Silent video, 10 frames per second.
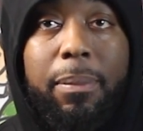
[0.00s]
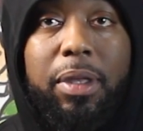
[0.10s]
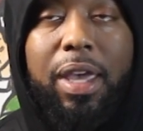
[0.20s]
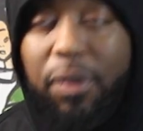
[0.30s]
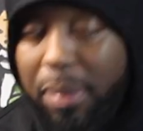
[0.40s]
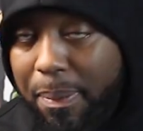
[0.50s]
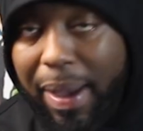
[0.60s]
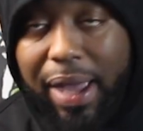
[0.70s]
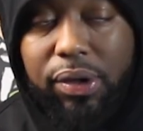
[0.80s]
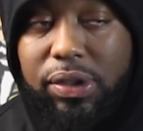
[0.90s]
Giving me
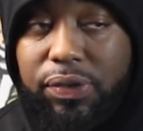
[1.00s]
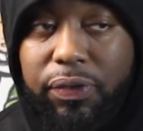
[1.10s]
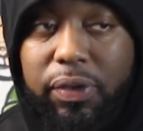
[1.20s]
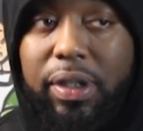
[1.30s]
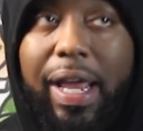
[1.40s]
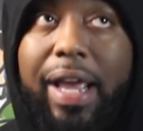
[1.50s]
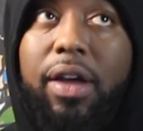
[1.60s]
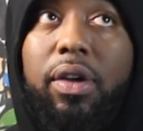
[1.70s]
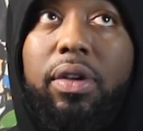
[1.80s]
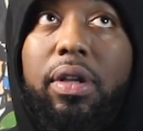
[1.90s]
battles
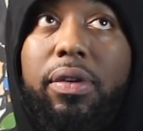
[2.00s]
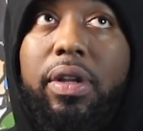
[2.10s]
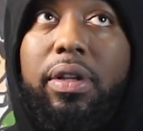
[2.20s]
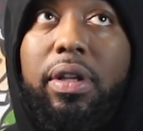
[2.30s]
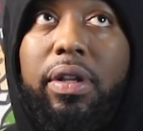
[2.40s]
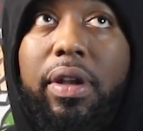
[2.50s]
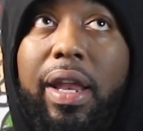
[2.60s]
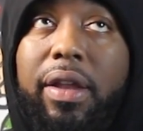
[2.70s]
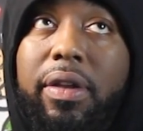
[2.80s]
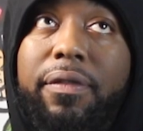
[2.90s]
like the the the
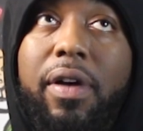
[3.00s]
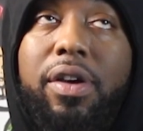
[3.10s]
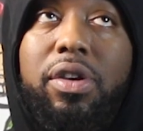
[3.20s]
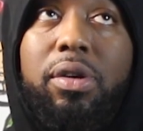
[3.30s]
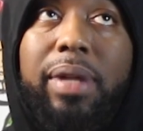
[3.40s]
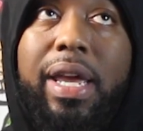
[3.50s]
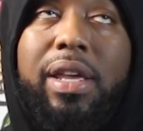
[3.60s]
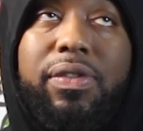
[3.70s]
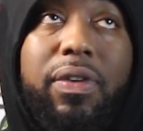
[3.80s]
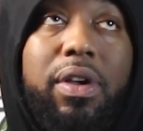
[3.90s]
the, the volume,
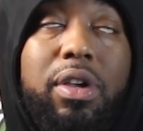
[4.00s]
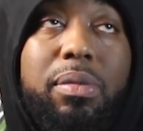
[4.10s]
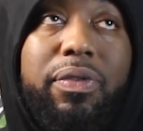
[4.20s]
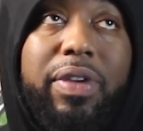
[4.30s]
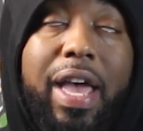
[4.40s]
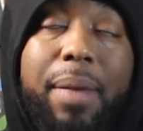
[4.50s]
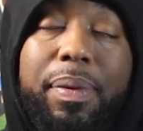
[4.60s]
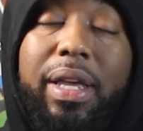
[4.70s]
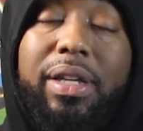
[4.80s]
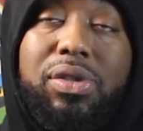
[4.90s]
ladies volume event
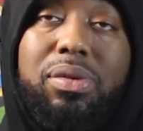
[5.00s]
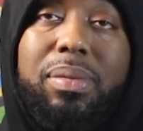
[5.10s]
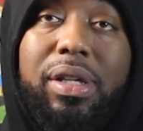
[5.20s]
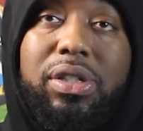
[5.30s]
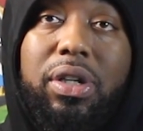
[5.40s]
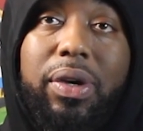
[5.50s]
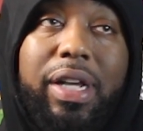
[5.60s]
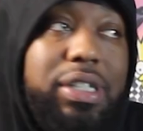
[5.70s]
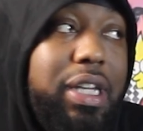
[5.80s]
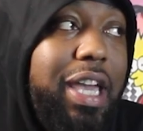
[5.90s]
happened like two months ago.
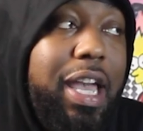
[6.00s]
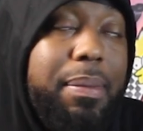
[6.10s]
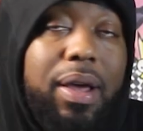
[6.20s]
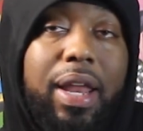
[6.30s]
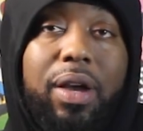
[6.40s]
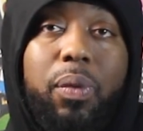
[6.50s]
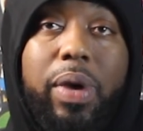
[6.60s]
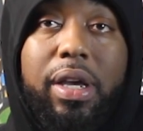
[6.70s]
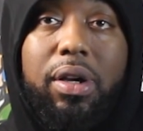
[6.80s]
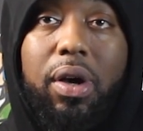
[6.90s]
That shit came out like a
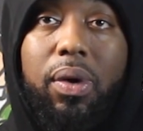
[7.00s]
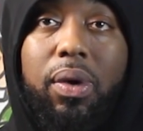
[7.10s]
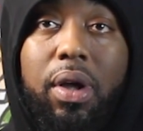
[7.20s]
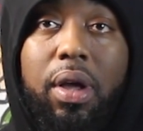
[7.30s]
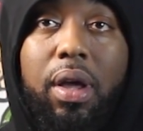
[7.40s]
week ago.